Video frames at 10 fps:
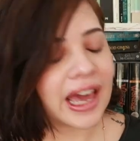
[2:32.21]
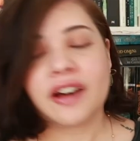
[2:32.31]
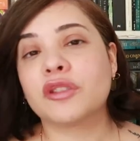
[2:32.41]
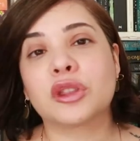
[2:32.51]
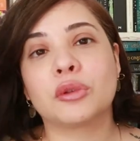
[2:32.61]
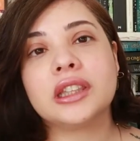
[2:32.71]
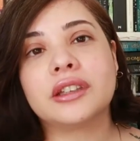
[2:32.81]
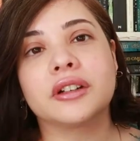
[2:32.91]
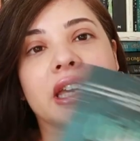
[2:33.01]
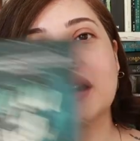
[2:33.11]
have three
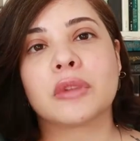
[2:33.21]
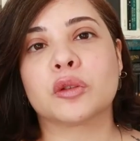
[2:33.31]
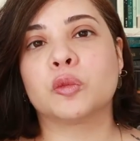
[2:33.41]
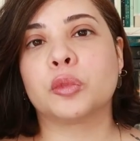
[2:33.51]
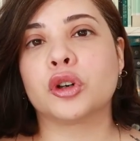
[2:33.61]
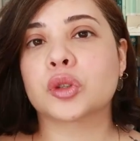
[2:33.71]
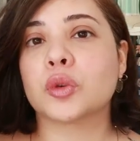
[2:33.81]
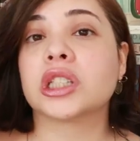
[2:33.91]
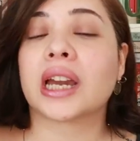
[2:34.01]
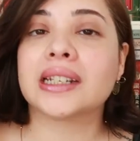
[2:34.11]
Neil Gaiman books,
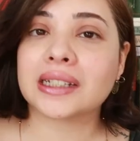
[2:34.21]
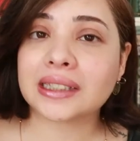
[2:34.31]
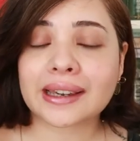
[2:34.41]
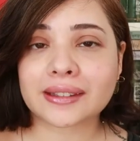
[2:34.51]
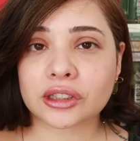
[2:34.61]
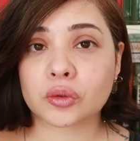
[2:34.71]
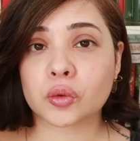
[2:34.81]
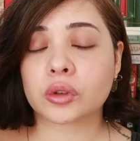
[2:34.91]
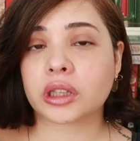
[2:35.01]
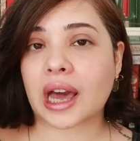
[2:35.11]
which I didn't get
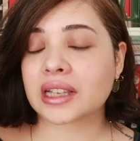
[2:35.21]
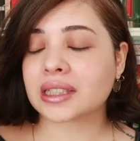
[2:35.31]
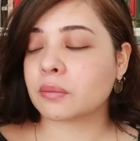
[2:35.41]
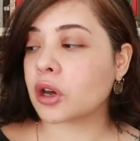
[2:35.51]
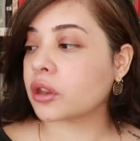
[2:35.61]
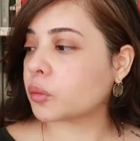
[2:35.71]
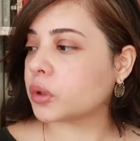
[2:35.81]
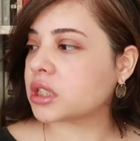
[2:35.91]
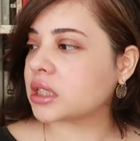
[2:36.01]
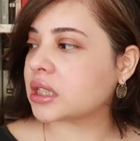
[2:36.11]
to last month,
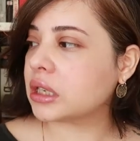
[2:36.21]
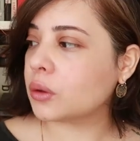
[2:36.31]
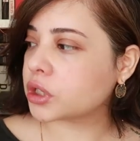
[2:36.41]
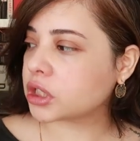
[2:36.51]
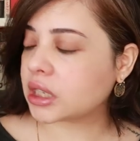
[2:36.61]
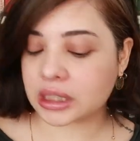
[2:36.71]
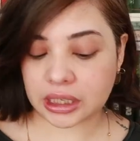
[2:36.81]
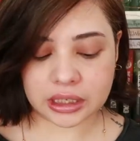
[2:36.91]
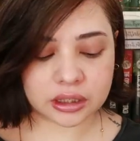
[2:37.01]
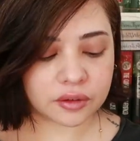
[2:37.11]
which is The Ocean at
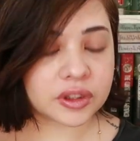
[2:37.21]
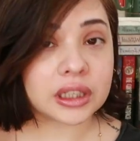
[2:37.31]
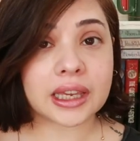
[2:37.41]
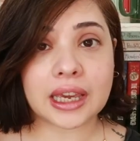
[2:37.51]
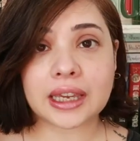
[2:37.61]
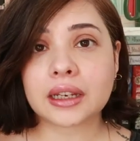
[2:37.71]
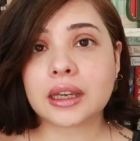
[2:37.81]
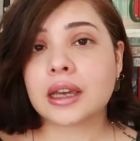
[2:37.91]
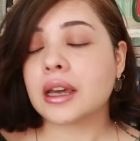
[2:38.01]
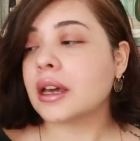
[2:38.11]
the End of the
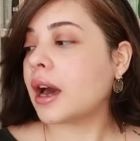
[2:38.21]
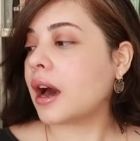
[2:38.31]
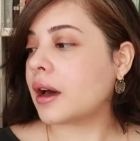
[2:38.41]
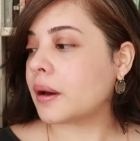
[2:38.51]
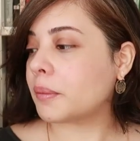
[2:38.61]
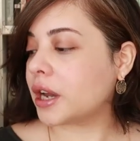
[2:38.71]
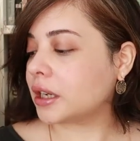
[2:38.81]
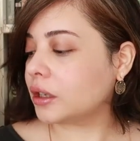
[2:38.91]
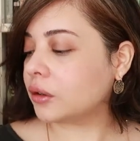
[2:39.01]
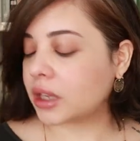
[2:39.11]
Lane uh,
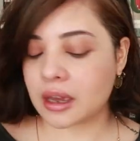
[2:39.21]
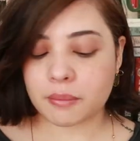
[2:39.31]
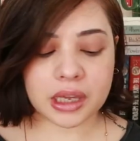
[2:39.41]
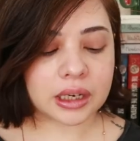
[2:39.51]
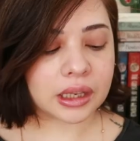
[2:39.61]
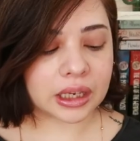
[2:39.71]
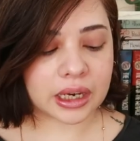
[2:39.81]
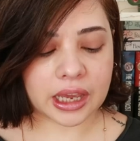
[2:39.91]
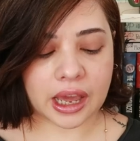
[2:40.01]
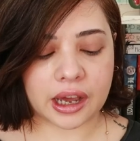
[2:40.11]
by Neil Gaiman.
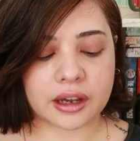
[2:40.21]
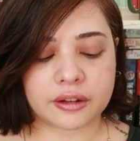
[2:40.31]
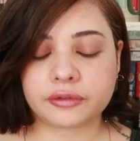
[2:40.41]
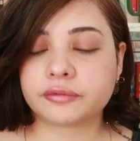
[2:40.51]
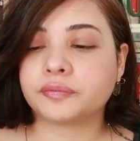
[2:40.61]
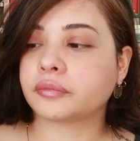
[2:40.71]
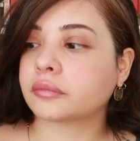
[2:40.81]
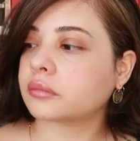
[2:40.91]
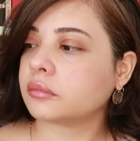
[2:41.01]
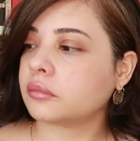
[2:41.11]
Then I have
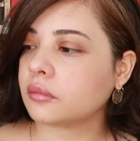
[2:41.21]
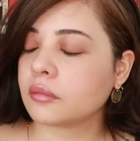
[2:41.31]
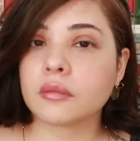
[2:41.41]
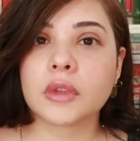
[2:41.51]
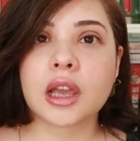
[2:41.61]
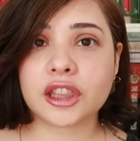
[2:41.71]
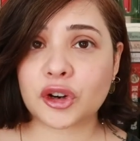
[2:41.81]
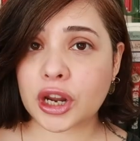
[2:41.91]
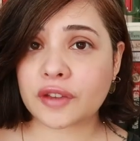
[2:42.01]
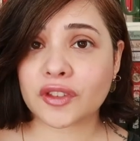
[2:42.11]
The
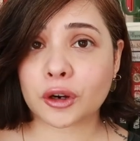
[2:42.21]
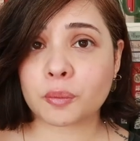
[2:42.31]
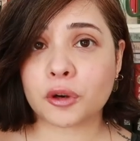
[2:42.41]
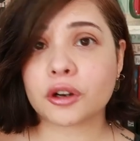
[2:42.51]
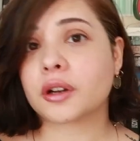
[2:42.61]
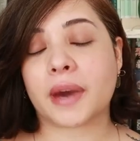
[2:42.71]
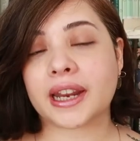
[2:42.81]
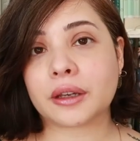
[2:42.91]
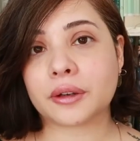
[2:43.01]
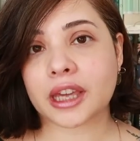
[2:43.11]
Graveyard Book
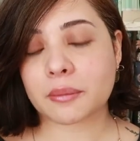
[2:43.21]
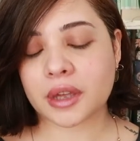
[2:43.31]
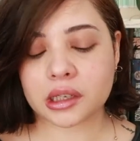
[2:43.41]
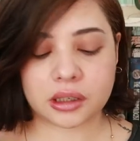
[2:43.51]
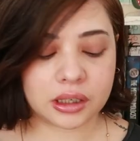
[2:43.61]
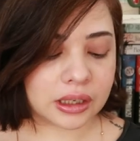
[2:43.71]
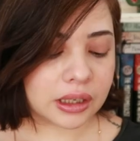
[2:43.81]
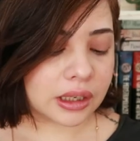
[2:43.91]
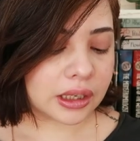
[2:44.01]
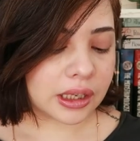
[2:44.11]
by Neil Gaiman.
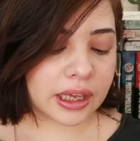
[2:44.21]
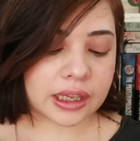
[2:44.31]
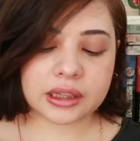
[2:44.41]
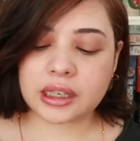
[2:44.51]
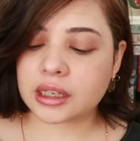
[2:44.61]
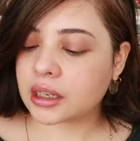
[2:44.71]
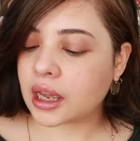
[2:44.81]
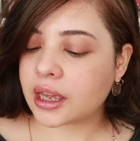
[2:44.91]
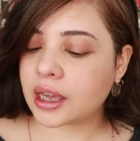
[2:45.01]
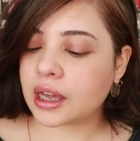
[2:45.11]
And then
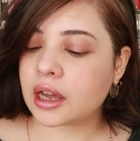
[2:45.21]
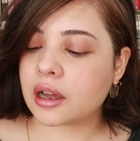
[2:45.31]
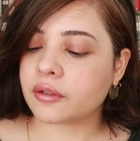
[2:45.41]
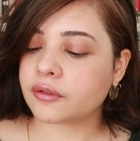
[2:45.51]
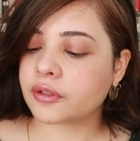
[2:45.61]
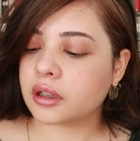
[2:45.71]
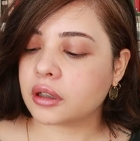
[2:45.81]
I have